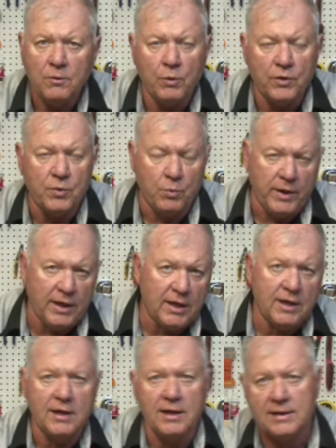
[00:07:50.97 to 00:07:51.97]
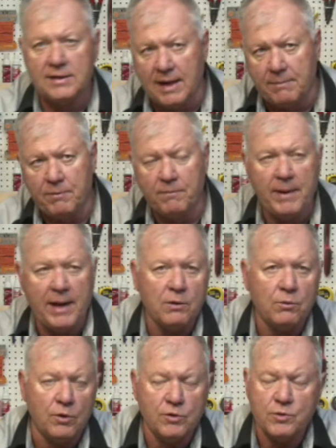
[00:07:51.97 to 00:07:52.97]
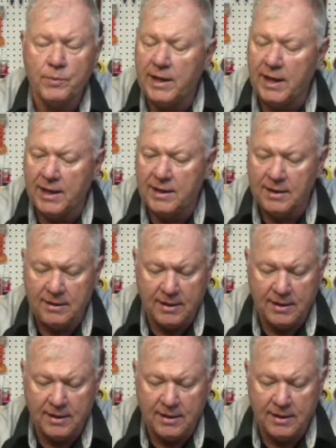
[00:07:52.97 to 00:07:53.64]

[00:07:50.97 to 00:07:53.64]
with the wind and the type of back roads we had,